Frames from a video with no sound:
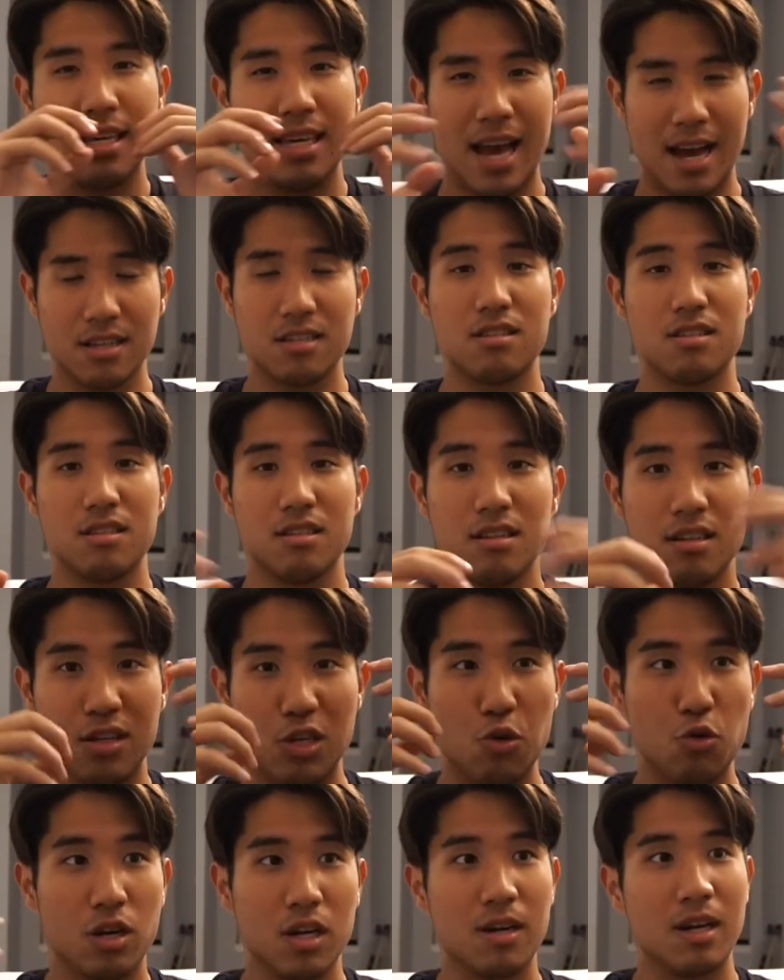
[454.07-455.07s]
Yes,
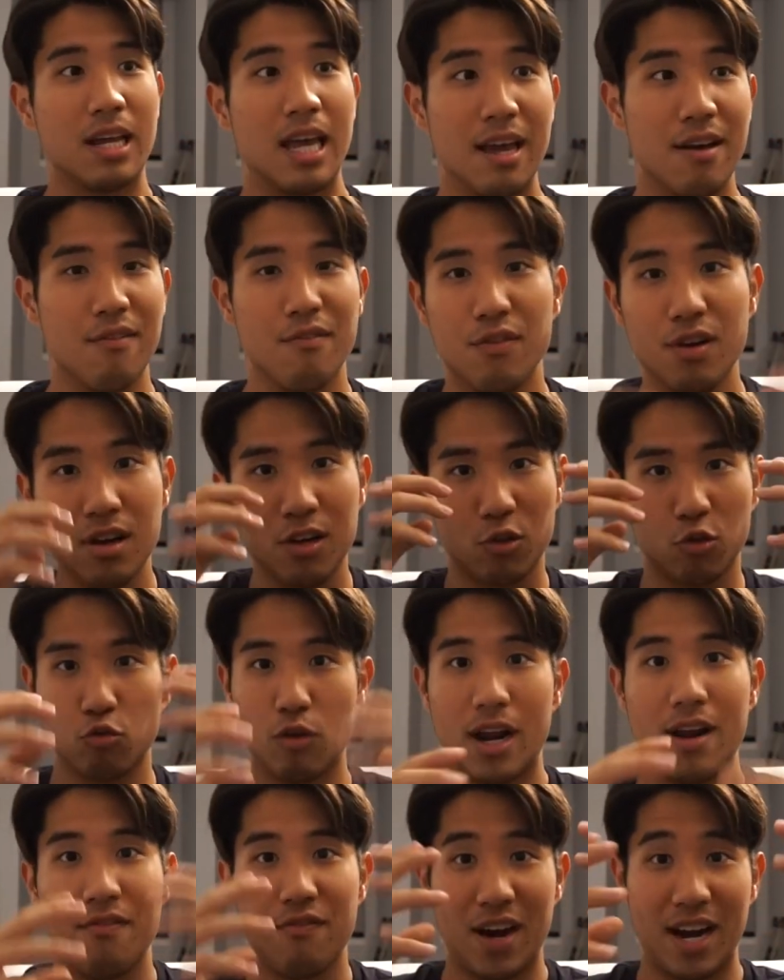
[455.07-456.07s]
you can give
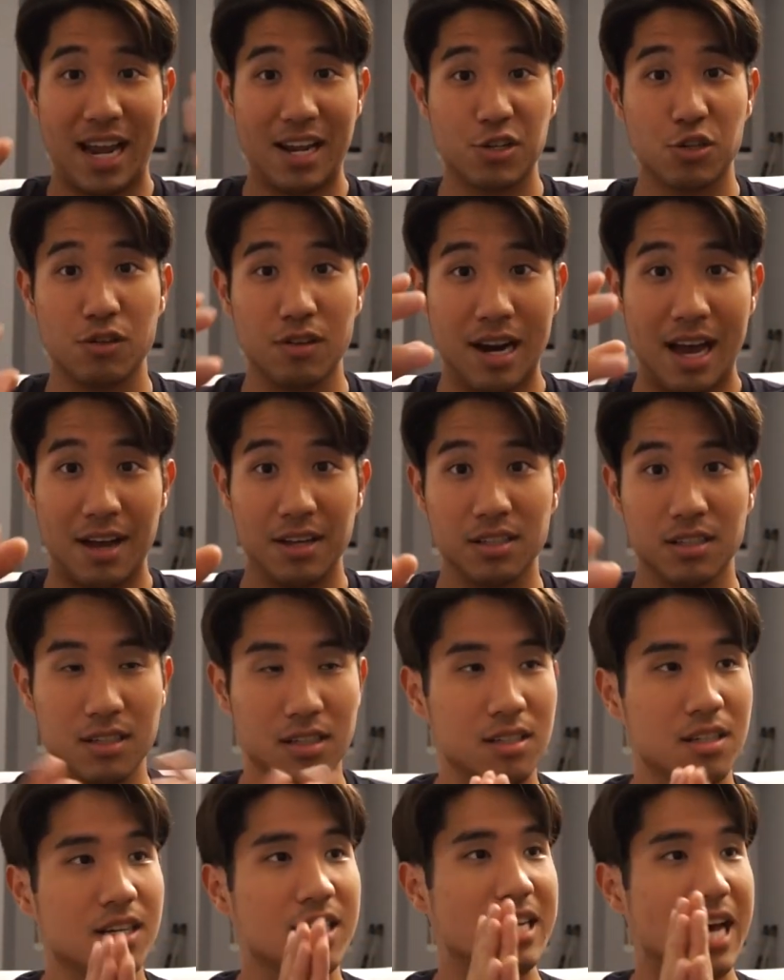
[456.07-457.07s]
great financial
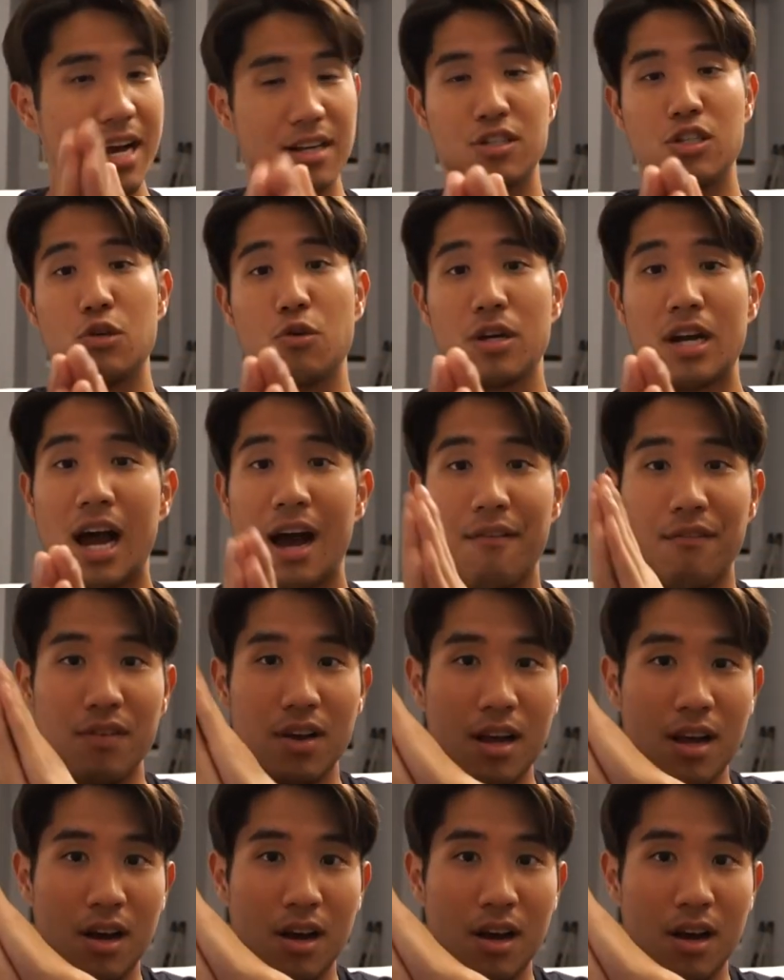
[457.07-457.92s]
analysis. Yes, you could have